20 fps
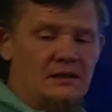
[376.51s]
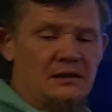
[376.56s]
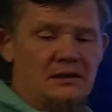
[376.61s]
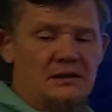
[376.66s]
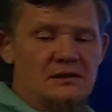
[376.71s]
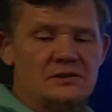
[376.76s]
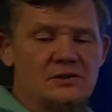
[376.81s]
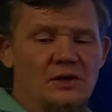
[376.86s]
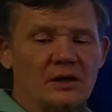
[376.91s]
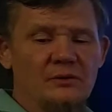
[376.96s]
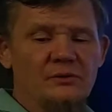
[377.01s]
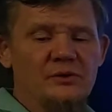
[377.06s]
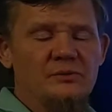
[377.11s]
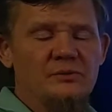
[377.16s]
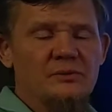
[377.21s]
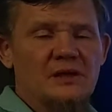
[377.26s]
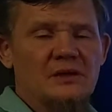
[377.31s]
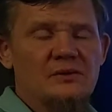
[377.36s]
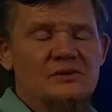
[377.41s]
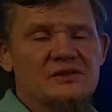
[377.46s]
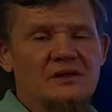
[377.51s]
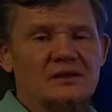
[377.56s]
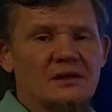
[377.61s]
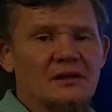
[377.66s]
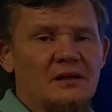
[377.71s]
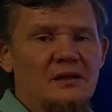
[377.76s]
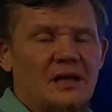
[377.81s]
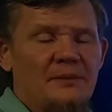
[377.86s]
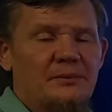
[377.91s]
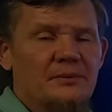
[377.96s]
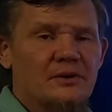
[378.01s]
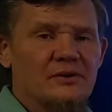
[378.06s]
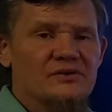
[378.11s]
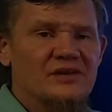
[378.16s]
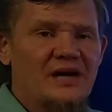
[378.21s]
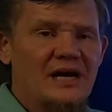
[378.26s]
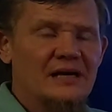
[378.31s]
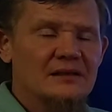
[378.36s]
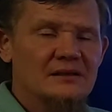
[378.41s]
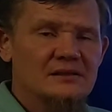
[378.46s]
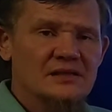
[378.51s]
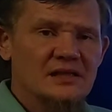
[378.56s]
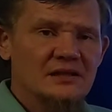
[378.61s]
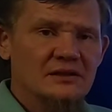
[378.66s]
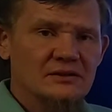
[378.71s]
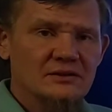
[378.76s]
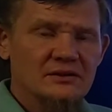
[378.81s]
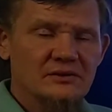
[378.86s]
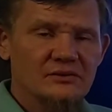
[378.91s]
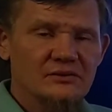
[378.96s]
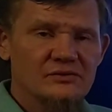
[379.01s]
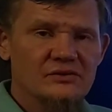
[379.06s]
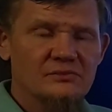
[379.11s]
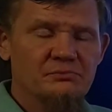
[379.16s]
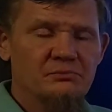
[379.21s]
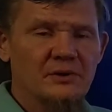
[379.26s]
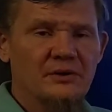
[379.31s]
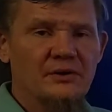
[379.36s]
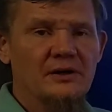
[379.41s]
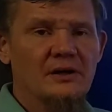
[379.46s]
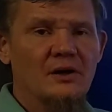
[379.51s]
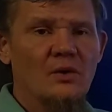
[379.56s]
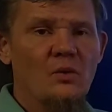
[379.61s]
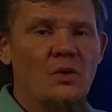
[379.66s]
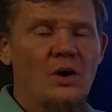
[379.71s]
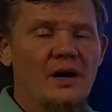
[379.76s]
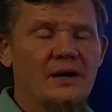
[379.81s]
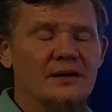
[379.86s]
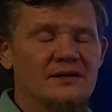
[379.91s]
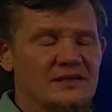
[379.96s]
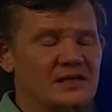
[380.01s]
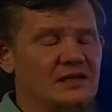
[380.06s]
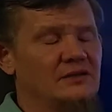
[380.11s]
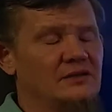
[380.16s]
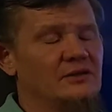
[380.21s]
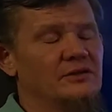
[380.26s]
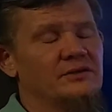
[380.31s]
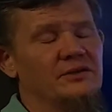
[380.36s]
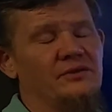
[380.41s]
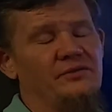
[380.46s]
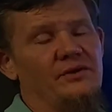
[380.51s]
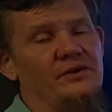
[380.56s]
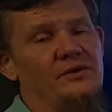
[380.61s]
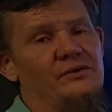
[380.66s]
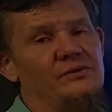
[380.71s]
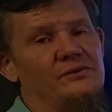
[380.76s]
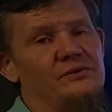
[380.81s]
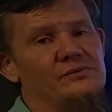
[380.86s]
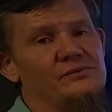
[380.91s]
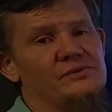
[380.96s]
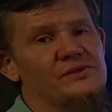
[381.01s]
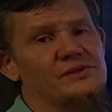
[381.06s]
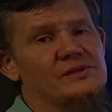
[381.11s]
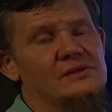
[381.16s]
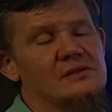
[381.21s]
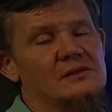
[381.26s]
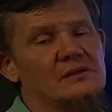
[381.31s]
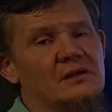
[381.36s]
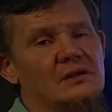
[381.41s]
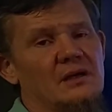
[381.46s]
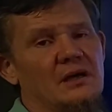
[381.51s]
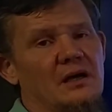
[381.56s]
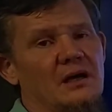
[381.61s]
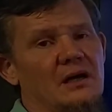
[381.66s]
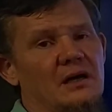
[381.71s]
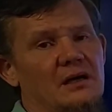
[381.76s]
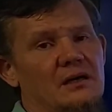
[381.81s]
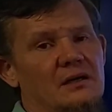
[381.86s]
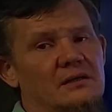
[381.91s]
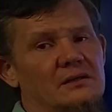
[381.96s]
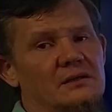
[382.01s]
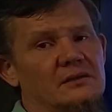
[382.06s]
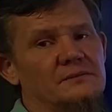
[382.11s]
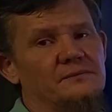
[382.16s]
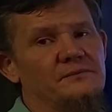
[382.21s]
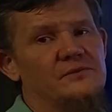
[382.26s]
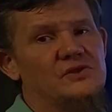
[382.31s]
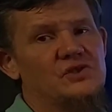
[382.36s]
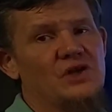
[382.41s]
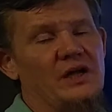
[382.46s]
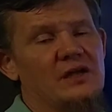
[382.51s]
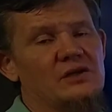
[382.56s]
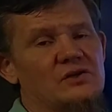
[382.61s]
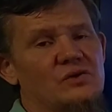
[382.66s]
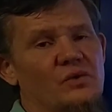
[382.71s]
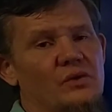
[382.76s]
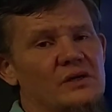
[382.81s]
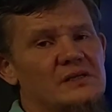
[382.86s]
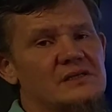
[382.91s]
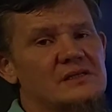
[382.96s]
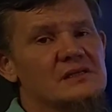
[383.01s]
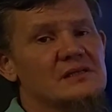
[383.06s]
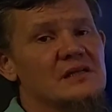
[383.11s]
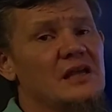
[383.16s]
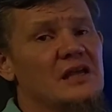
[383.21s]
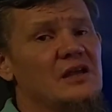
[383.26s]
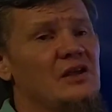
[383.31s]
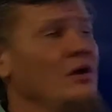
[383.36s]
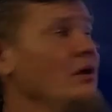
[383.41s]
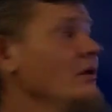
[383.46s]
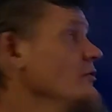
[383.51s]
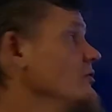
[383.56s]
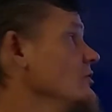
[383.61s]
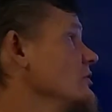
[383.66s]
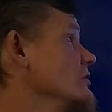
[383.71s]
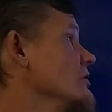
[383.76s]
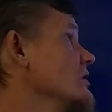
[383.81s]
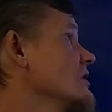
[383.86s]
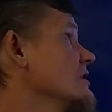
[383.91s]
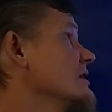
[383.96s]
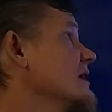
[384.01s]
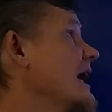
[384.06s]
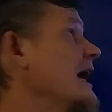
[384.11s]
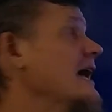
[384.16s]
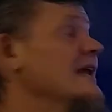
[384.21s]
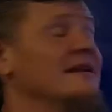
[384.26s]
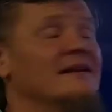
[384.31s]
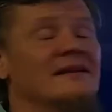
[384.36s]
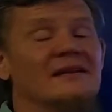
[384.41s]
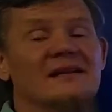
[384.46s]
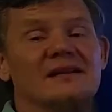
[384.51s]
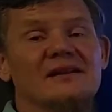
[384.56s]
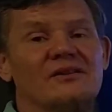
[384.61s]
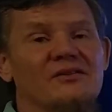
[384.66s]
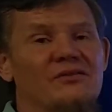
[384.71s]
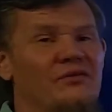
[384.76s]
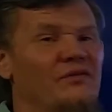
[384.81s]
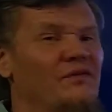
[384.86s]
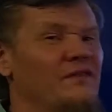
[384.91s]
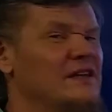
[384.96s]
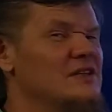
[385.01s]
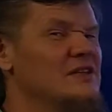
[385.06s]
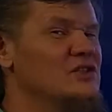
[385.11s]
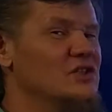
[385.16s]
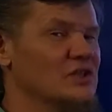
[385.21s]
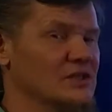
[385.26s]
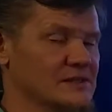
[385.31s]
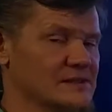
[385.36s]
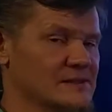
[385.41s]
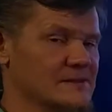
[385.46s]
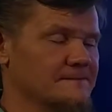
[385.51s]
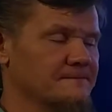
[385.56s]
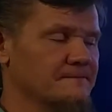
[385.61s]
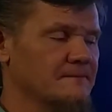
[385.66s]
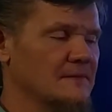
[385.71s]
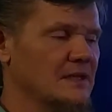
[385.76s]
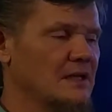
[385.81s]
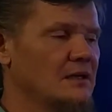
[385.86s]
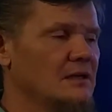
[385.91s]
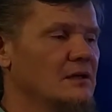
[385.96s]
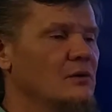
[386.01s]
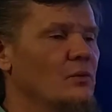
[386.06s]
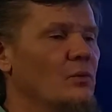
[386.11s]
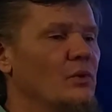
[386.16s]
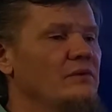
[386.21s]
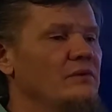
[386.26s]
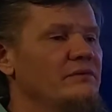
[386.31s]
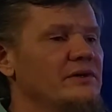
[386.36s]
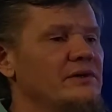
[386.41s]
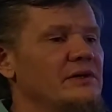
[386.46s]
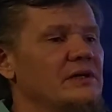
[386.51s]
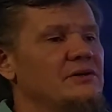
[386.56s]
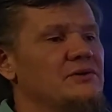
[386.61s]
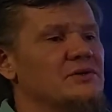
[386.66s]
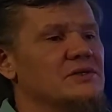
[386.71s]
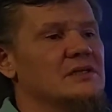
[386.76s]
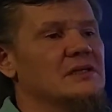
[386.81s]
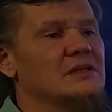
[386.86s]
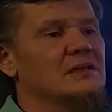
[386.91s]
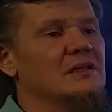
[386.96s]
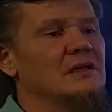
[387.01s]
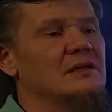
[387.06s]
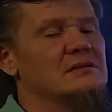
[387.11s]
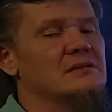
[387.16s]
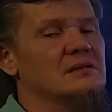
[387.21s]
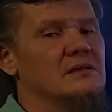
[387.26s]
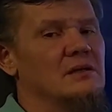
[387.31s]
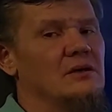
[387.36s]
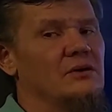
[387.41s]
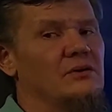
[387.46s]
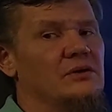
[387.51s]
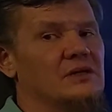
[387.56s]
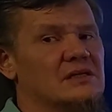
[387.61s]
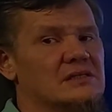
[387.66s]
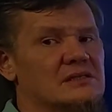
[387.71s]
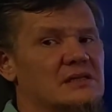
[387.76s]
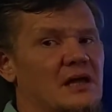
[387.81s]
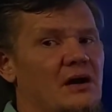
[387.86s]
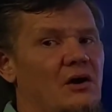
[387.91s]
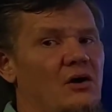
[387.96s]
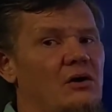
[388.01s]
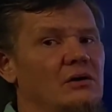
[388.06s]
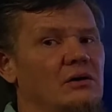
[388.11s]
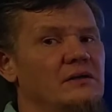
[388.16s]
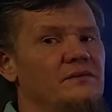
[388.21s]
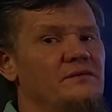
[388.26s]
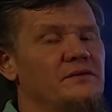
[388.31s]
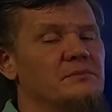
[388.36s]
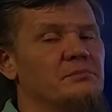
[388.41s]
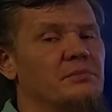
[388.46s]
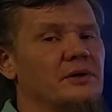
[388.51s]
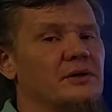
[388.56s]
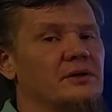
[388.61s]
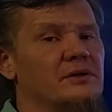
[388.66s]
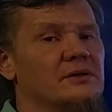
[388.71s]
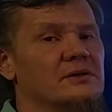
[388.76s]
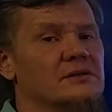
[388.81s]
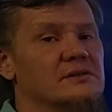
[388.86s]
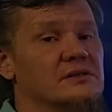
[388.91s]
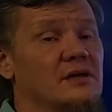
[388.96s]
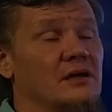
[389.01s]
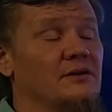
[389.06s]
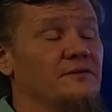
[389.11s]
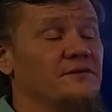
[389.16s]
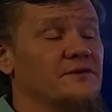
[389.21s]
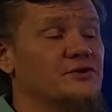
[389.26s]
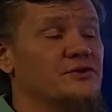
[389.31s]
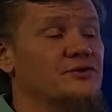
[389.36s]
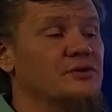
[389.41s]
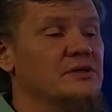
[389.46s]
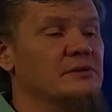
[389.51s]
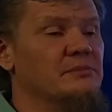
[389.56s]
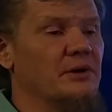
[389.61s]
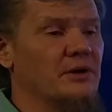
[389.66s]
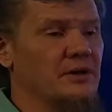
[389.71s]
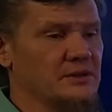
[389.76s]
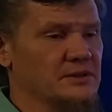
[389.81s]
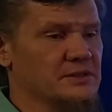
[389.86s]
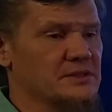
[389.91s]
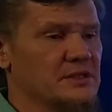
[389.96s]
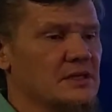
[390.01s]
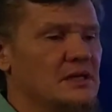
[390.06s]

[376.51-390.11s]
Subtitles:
Darwin, when he was on the Galapagos Islands, he looked at those marine iguanas, he looked at those giant tortoises. He also looked at finches. One very interesting thing to note is that all of the birds, all of the tree birds,